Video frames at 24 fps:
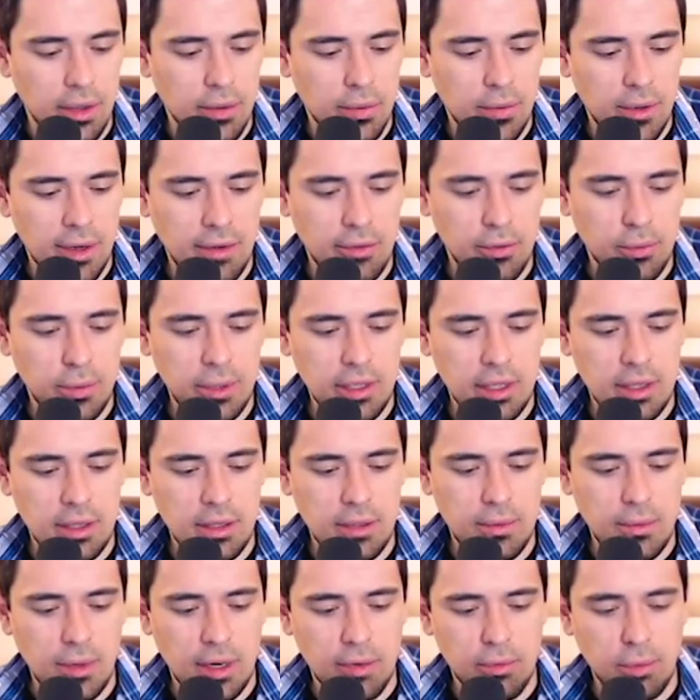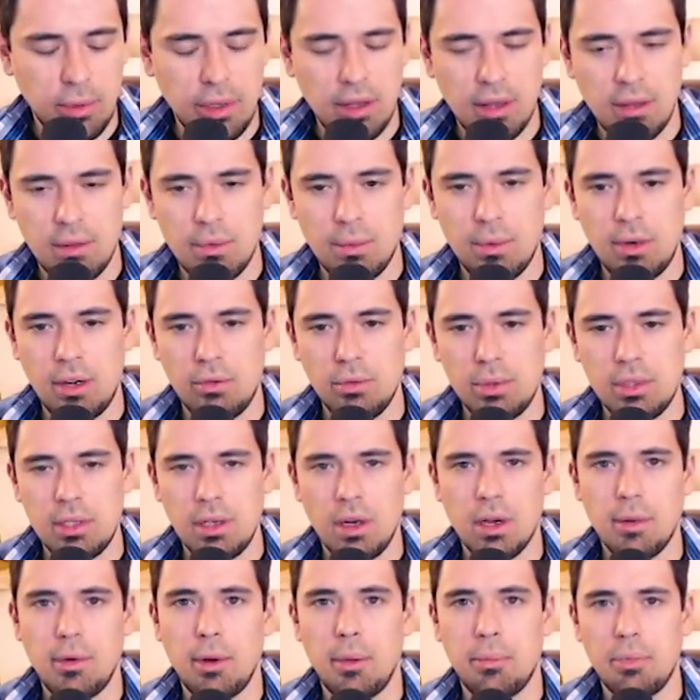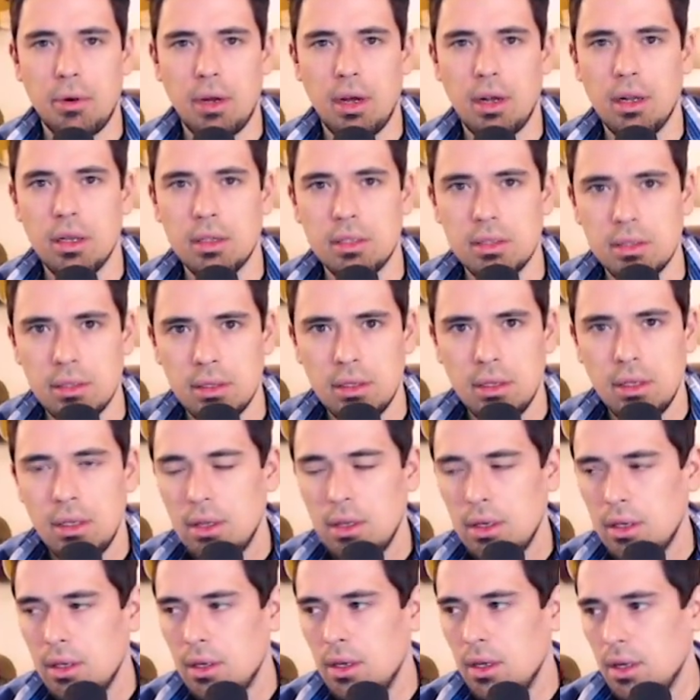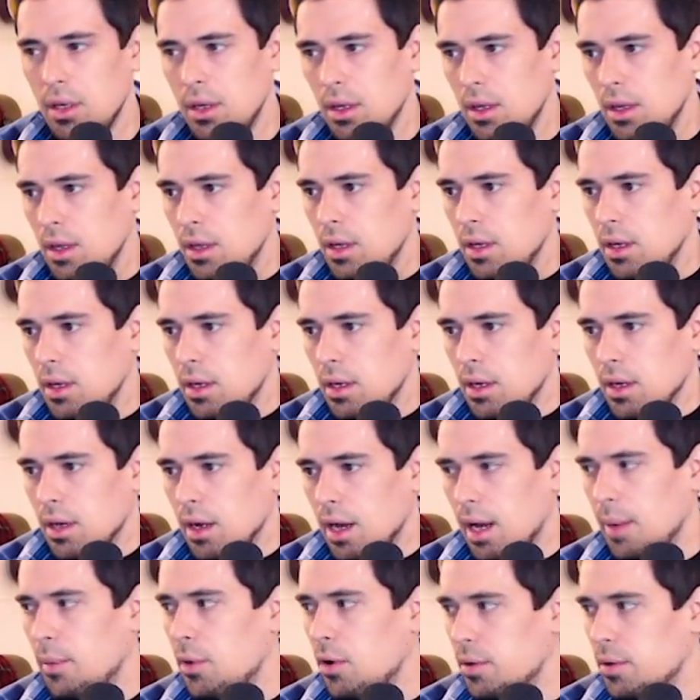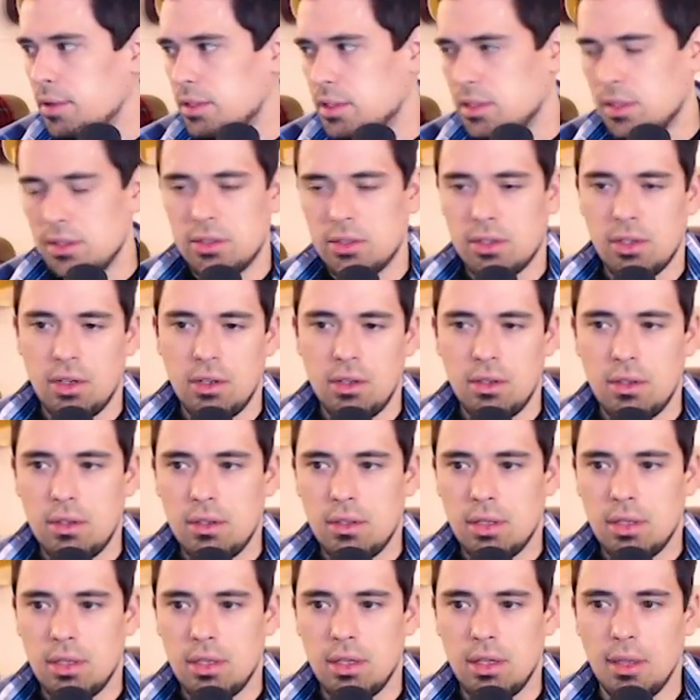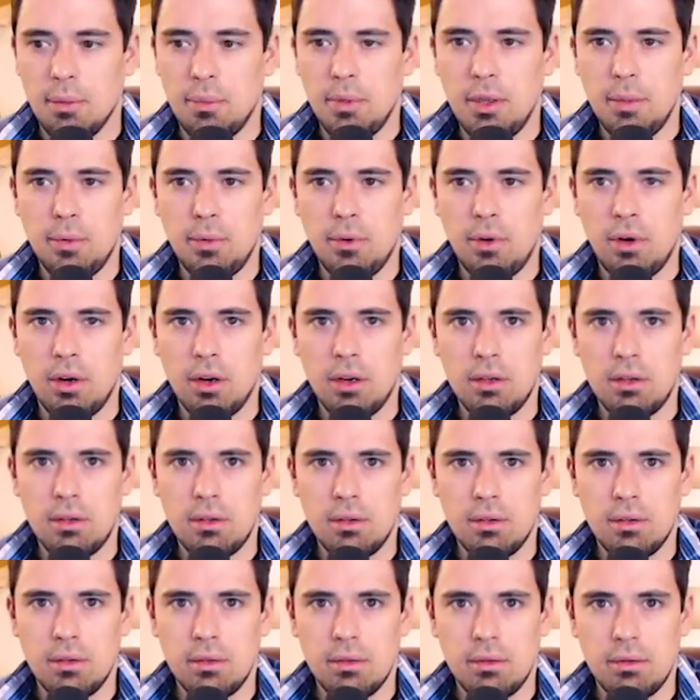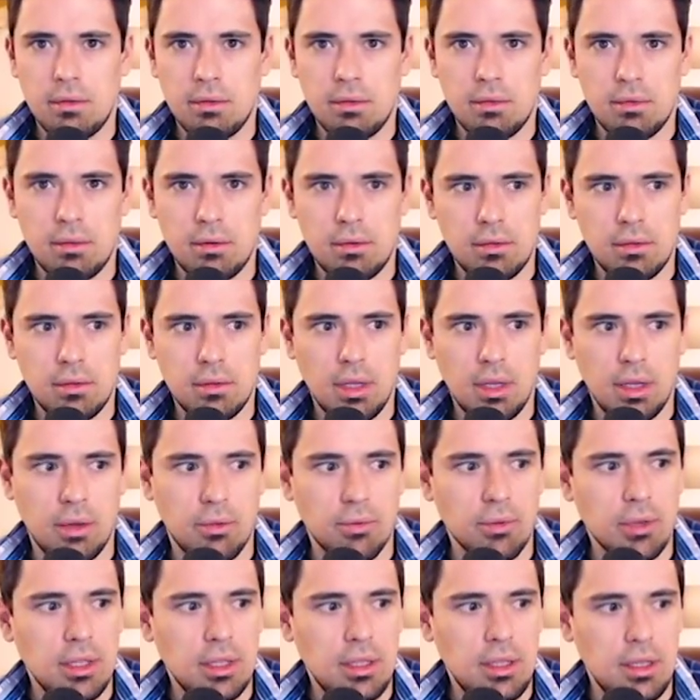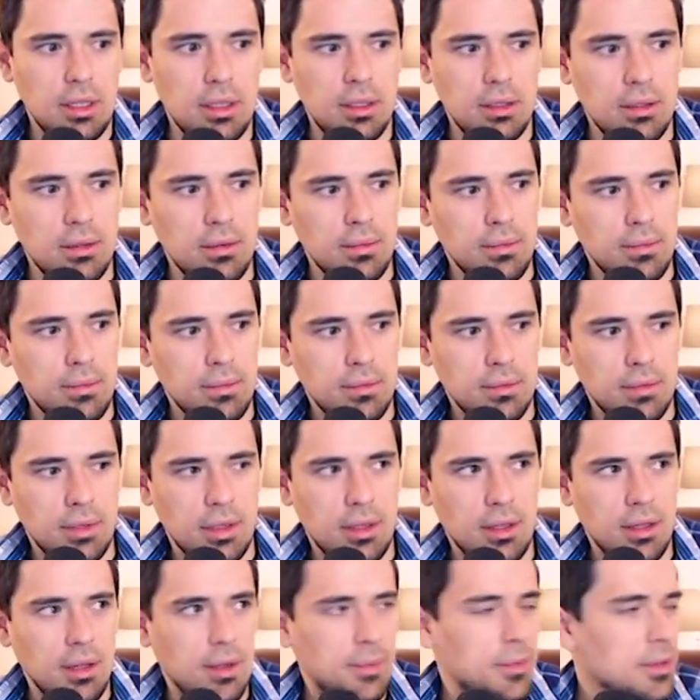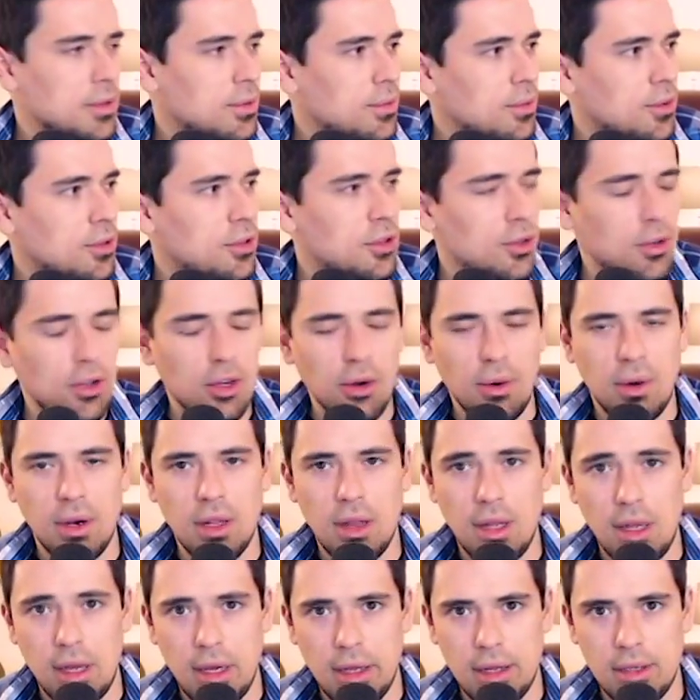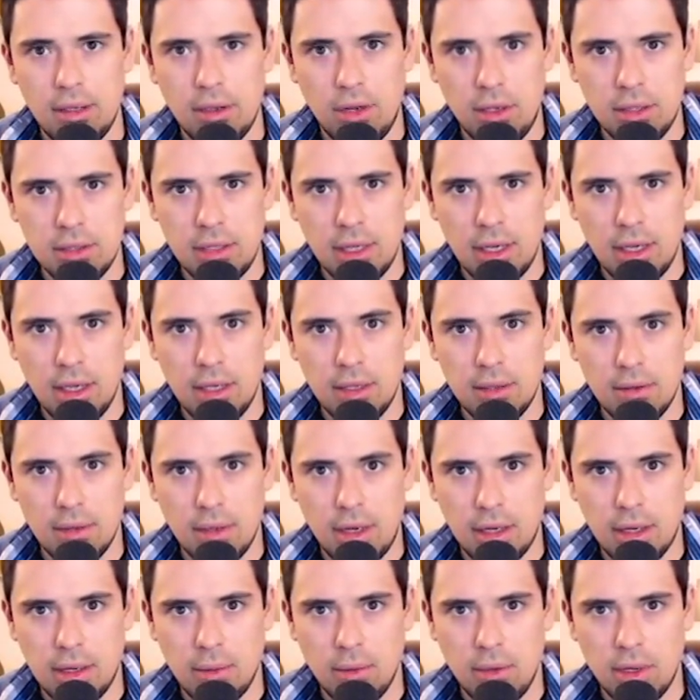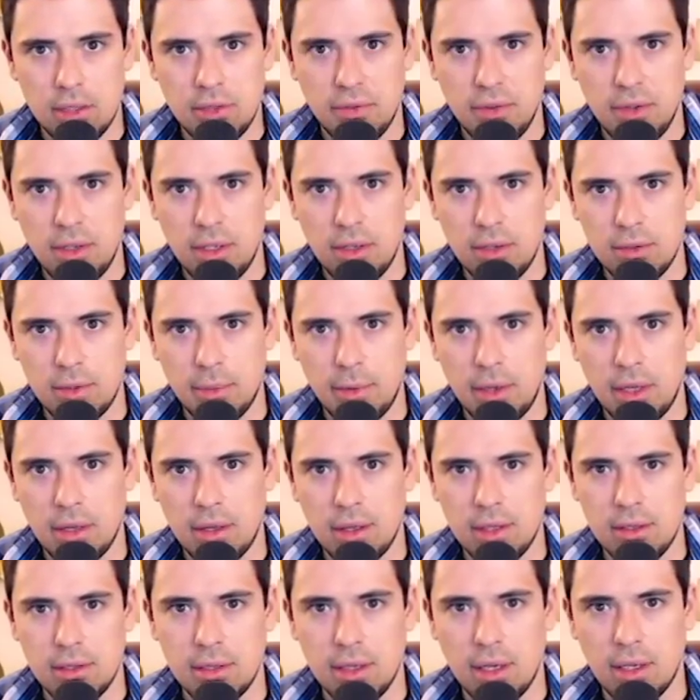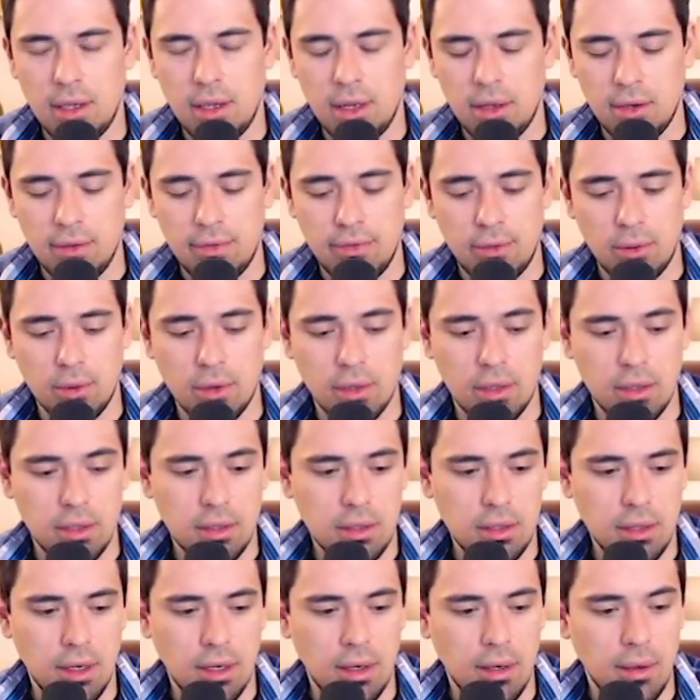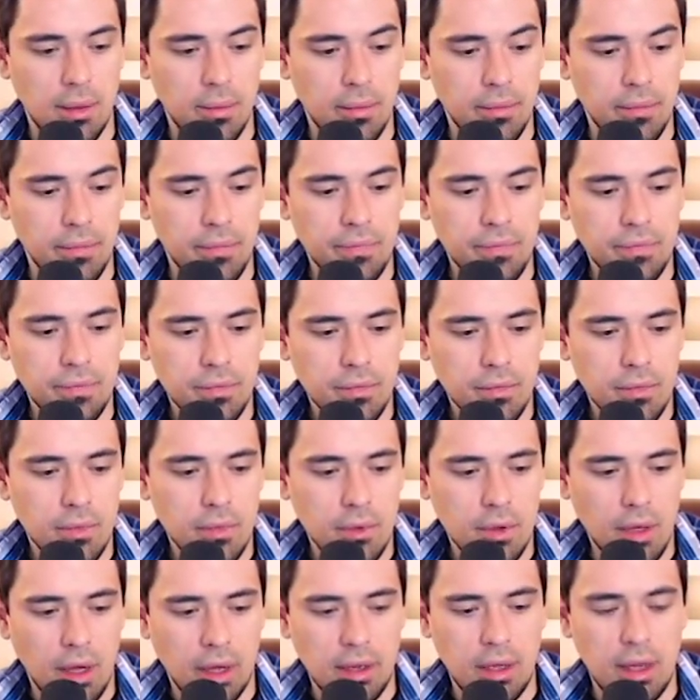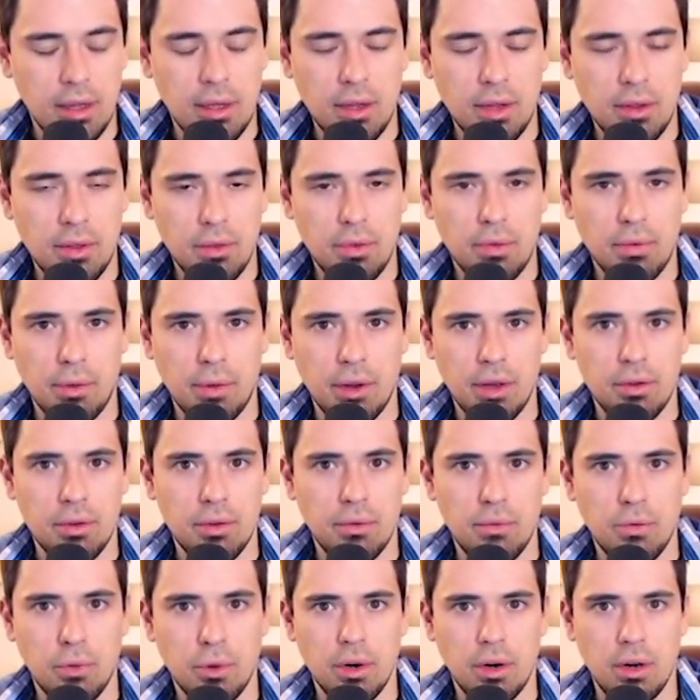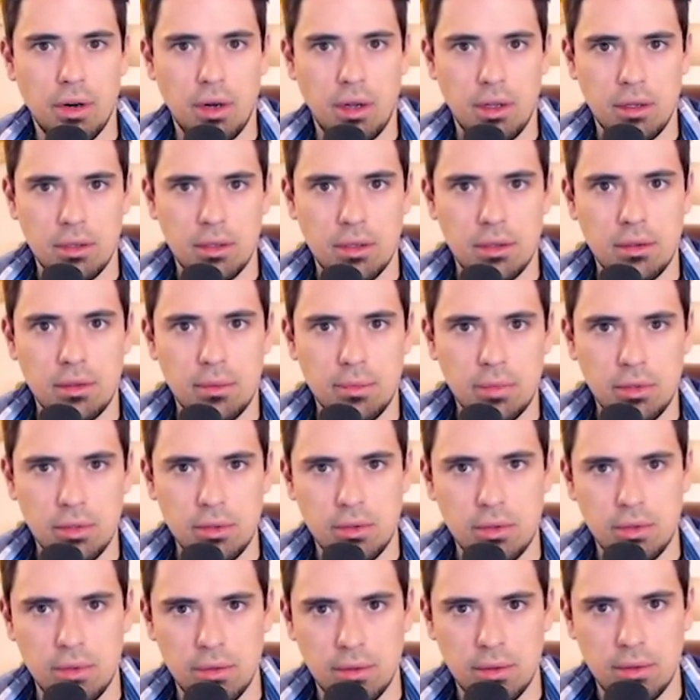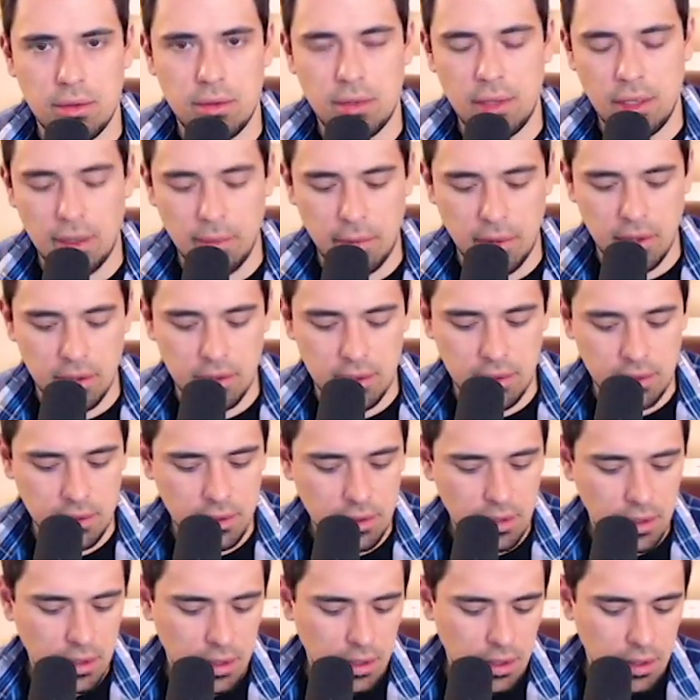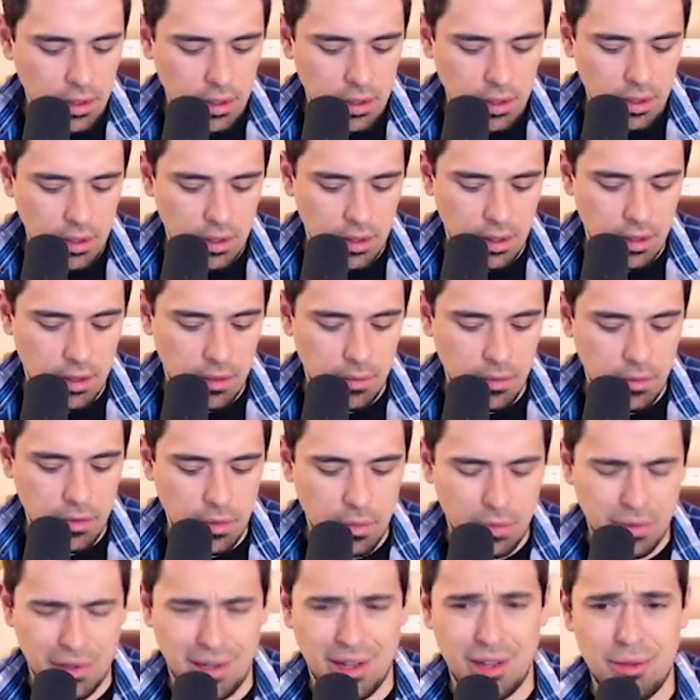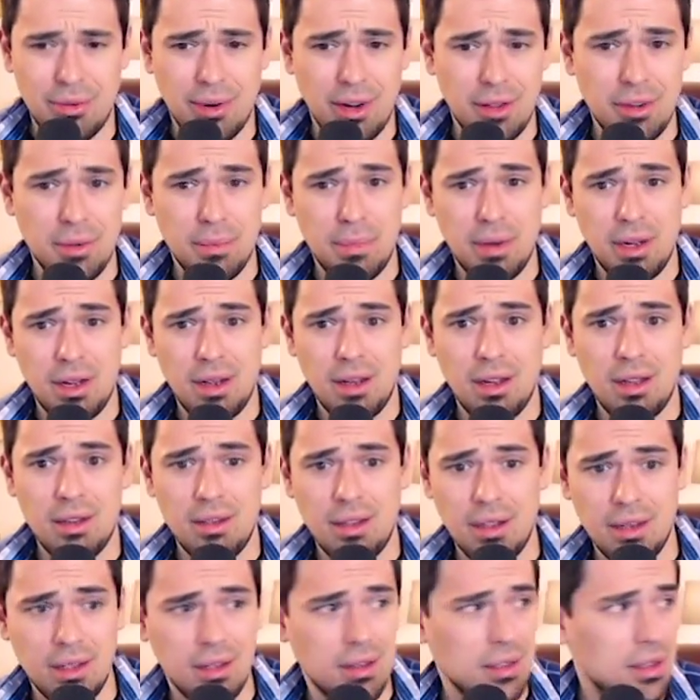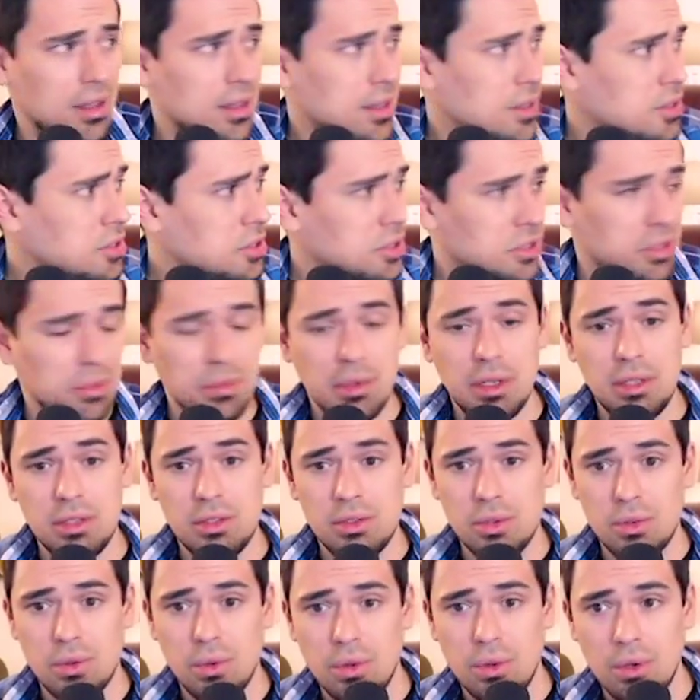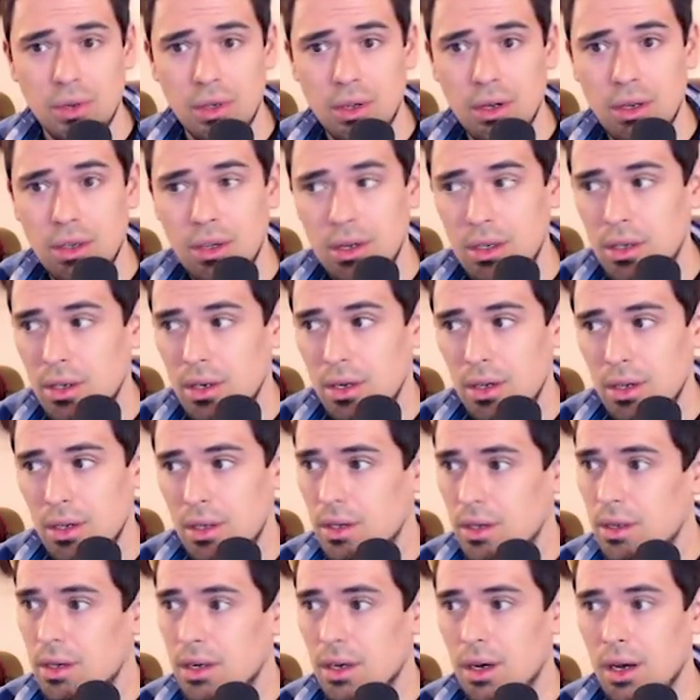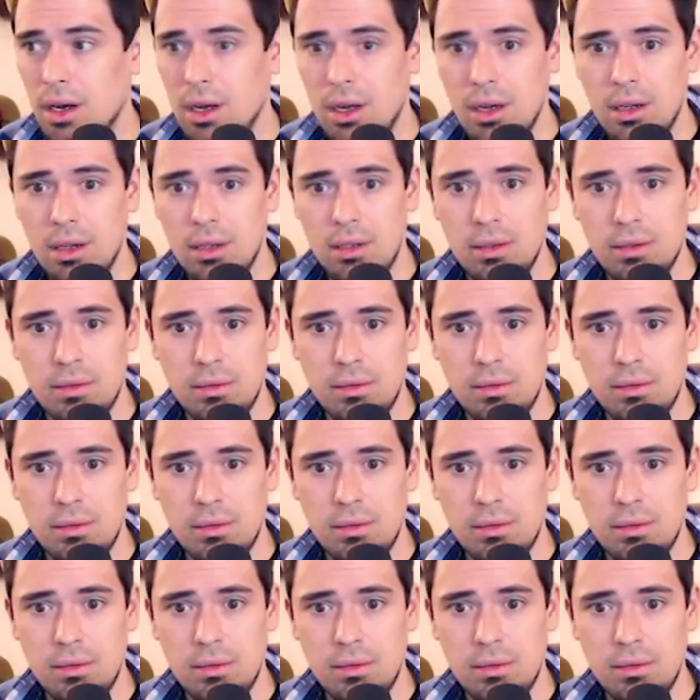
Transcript: Whenever we talk about products, I'm always concerned that people aren't like really. I mean, you can go online all day and I can watch videos about things that I can't afford. I could get $300, $400 Bluetooth earbuds, but I'd rather buy like an instrument or uh,